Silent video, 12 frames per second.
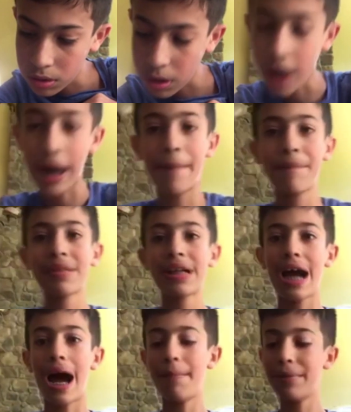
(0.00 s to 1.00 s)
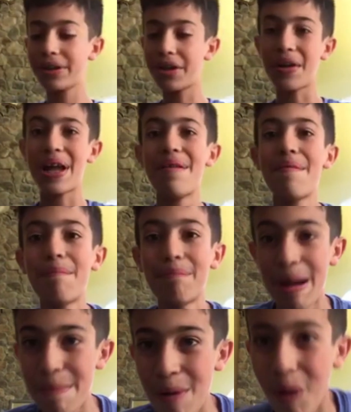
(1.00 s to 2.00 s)
Okay, I'm gonna go get
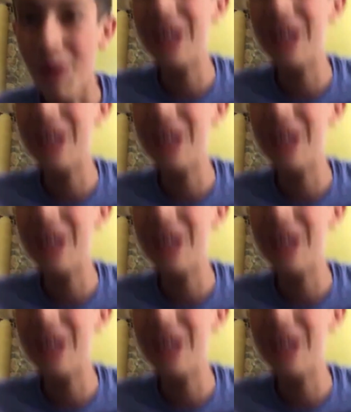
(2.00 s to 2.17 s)
my bowl.